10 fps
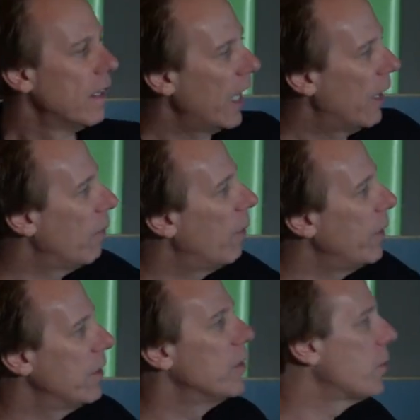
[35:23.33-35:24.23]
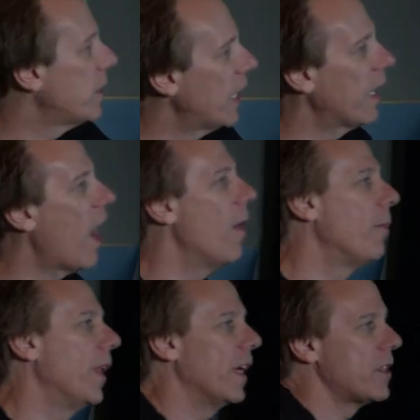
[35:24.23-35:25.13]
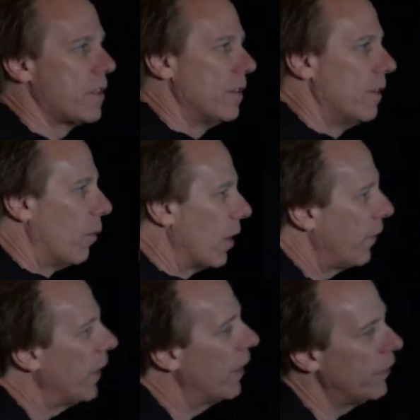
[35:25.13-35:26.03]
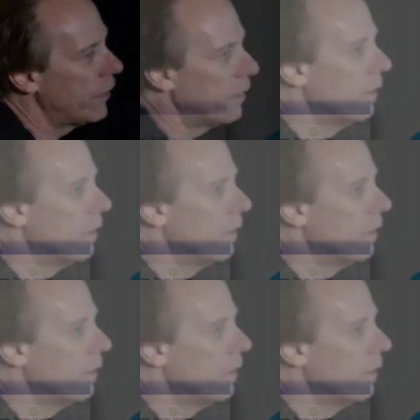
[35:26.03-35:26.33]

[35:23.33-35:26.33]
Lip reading: And what we do is we take complex workflows,